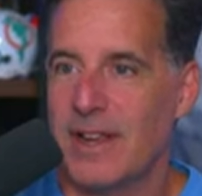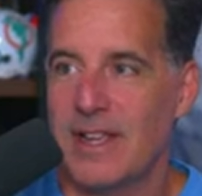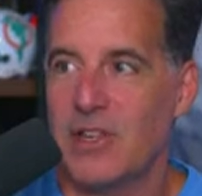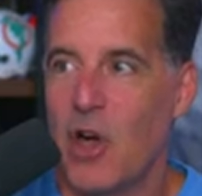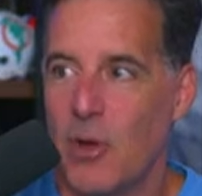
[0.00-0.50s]

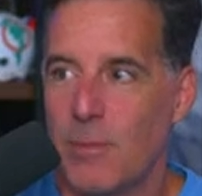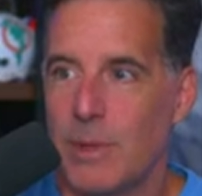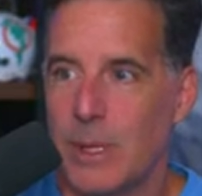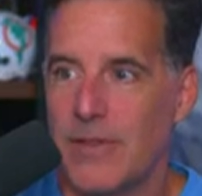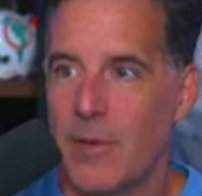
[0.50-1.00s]
It's
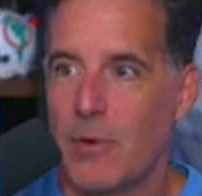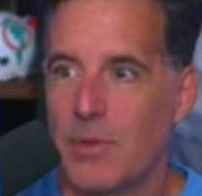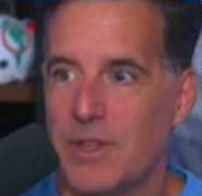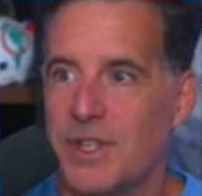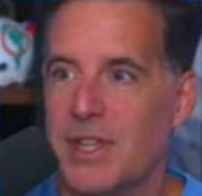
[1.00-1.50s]

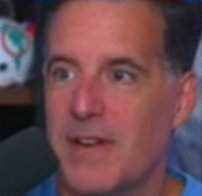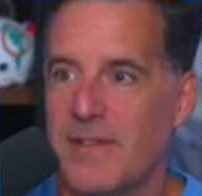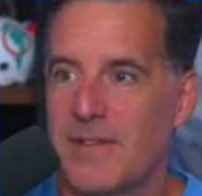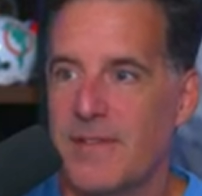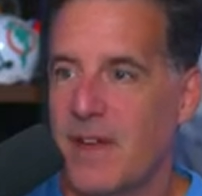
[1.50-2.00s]
unbelievable the
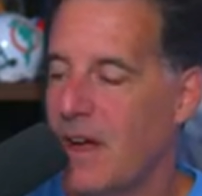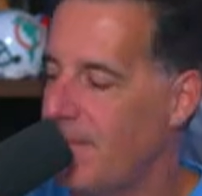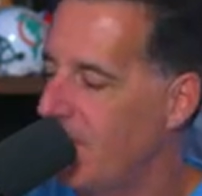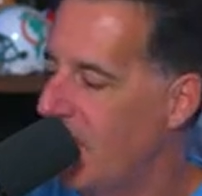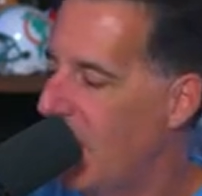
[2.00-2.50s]
stuff.
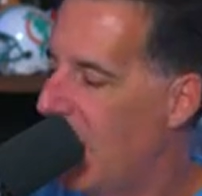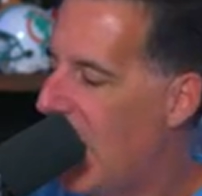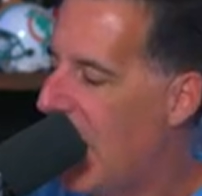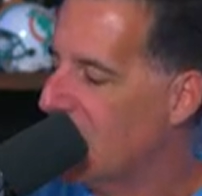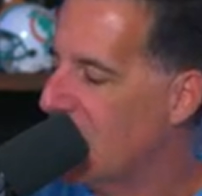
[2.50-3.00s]

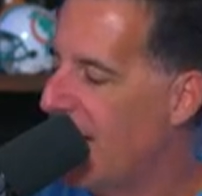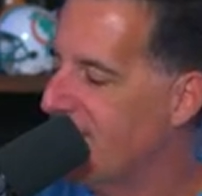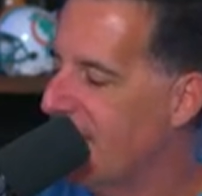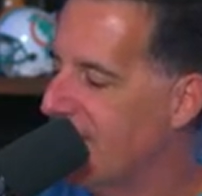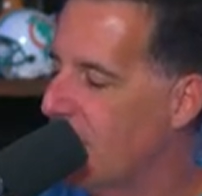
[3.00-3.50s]
Actually, I've sat down